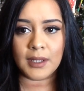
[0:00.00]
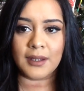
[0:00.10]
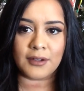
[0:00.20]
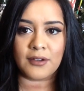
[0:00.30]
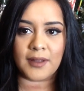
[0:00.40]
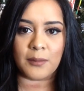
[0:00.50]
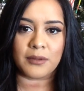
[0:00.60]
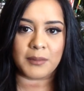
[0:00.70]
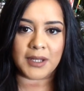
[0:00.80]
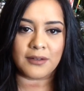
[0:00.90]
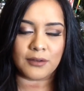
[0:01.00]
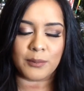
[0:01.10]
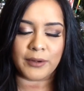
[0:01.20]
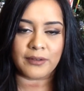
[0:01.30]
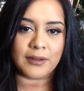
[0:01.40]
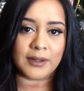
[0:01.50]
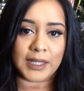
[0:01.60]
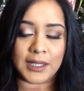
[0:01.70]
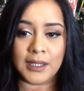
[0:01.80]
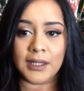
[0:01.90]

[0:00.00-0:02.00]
it just helps me too personally.